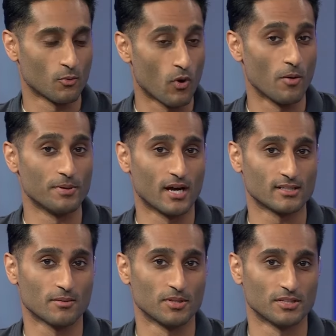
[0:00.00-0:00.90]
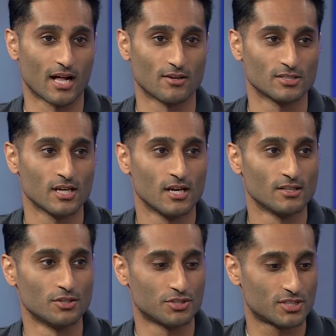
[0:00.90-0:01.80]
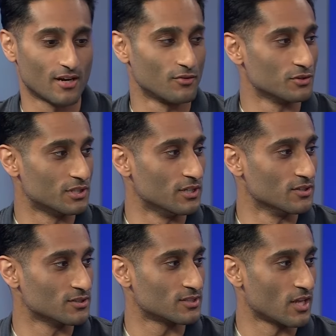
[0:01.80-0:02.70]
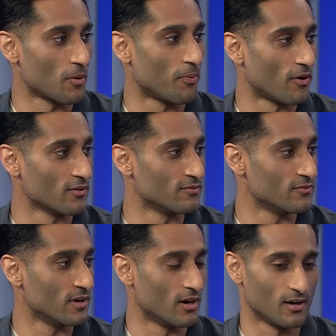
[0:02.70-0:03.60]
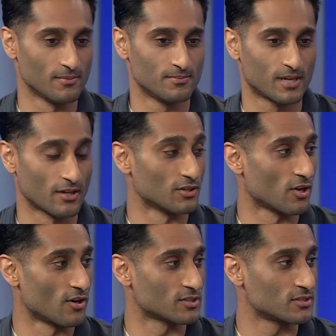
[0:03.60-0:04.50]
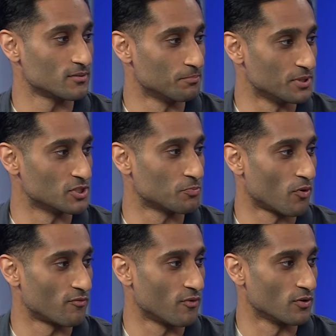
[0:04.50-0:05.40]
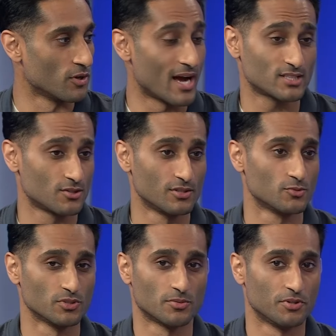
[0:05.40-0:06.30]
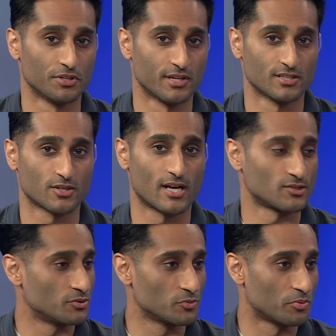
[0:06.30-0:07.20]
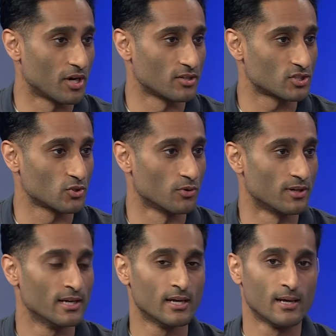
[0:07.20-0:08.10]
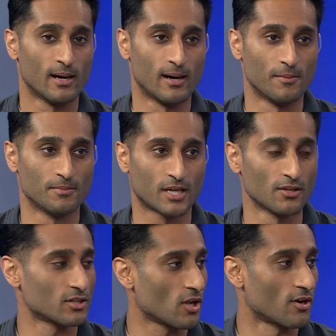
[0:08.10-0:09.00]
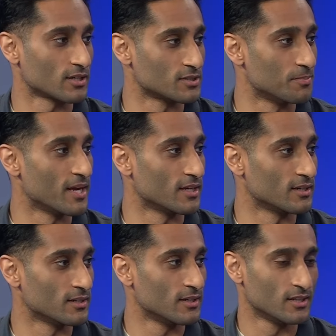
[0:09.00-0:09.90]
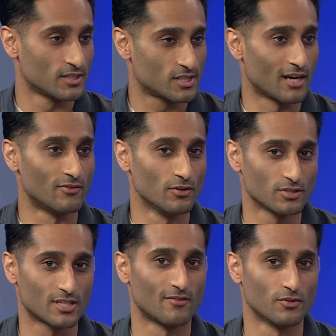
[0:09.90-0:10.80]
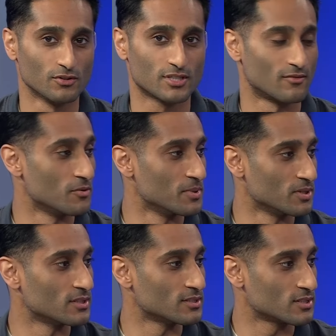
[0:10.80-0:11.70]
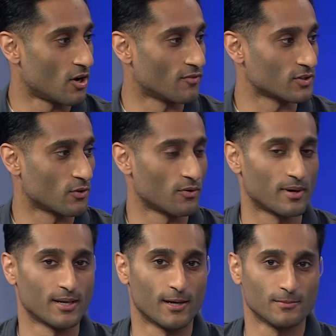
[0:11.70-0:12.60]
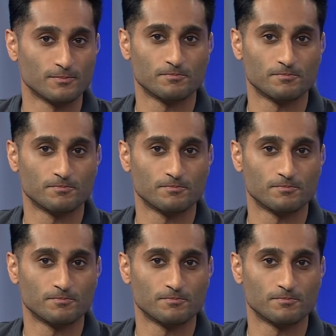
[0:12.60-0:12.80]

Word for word: well beyond ten million dollars there's several deals that are part of uh, Clark's business portfolio, as there is with Sabrina Ionescu, as there is with Breanna Stewart. Um, Clark is making several, several, several millions off Good the for Her.